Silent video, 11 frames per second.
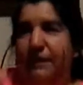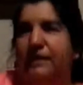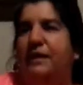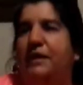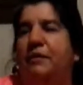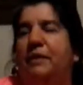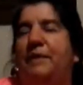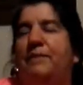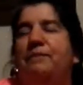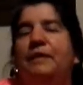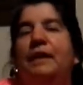to tell you about.
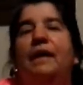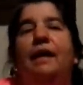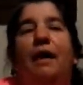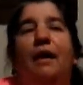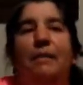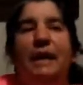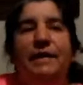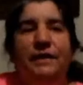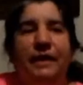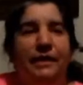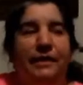On my
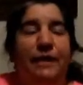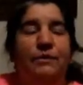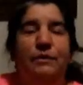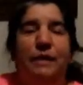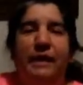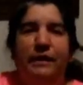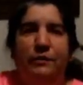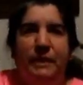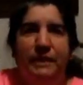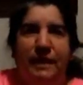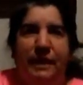side, that was my
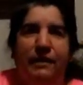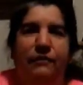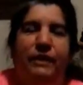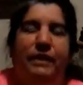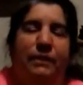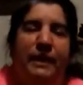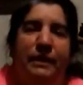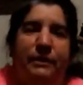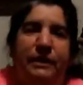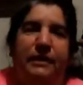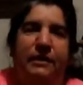husband's side of the family I was
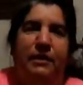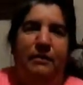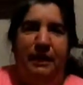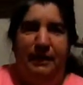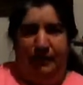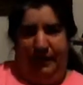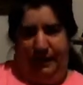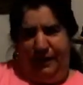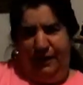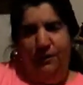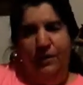telling you about a minute
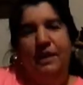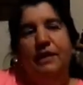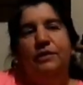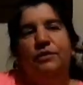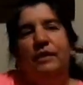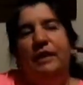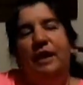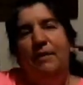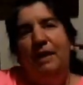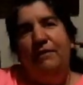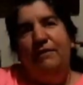ago. So then
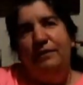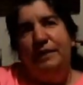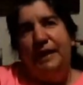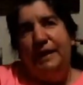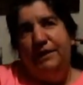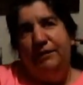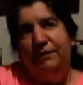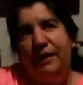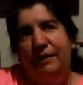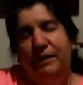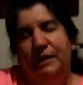on my side of the
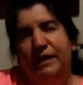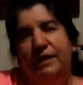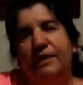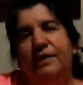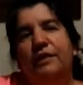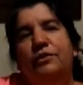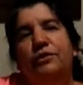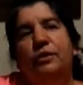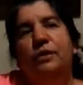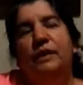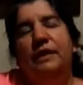family, the
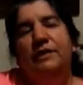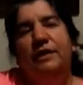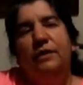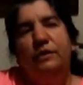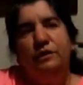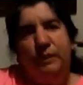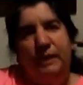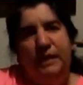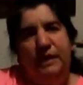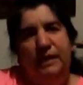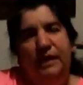story has always
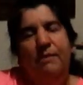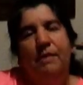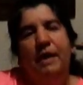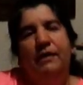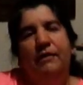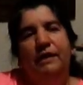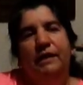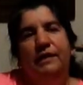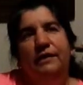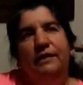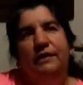been that my great
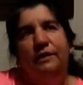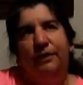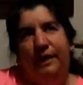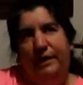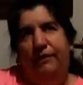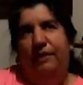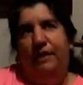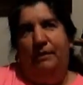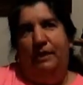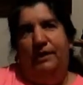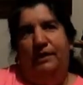great
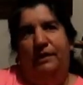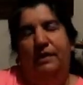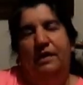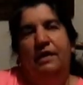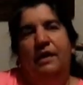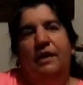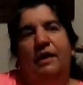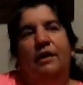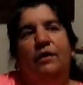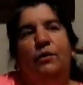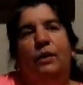grandmother
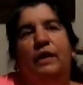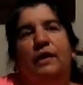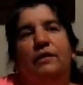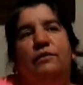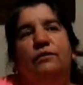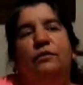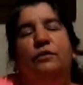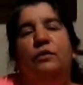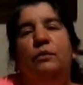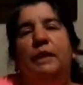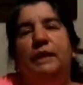was
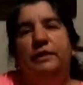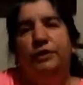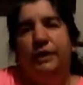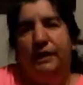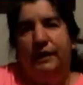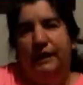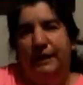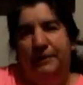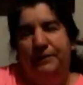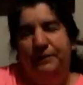full-blooded Cherokee.